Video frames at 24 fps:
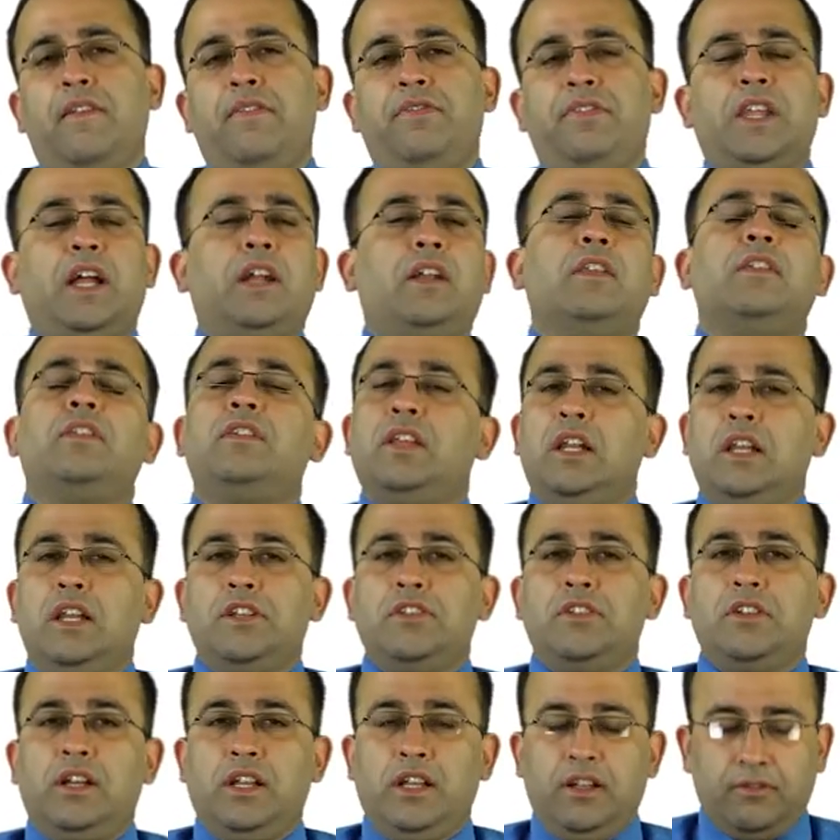that is cell
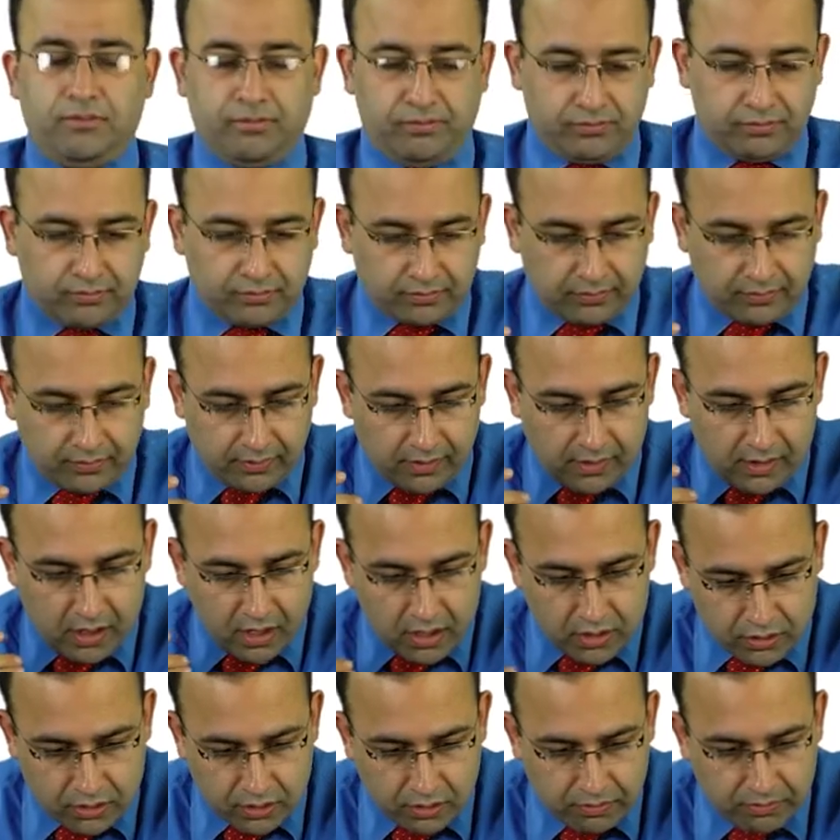injury.
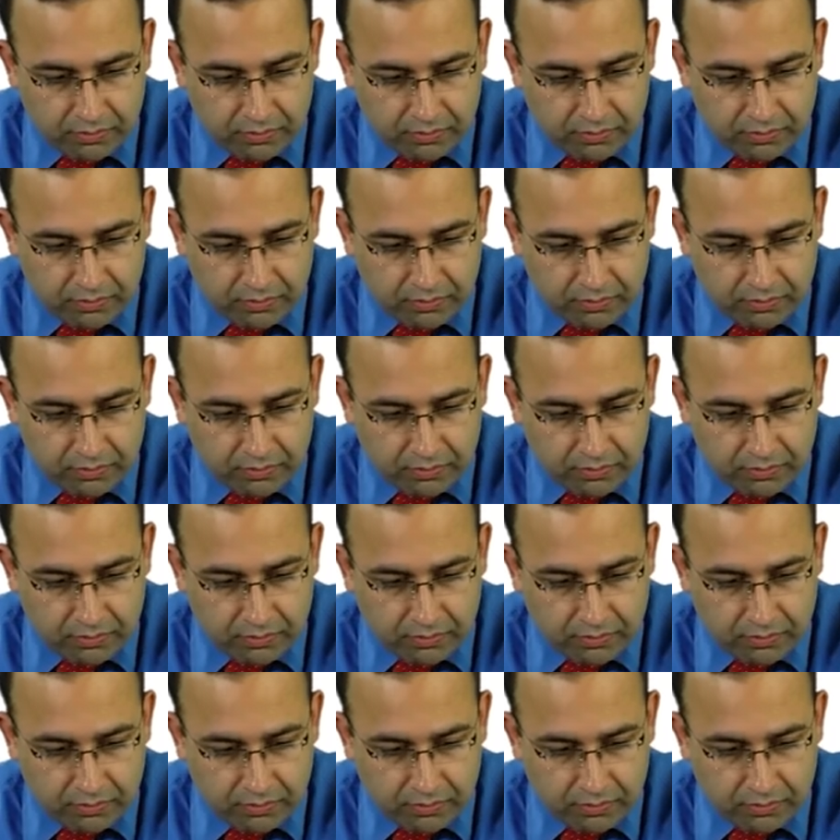So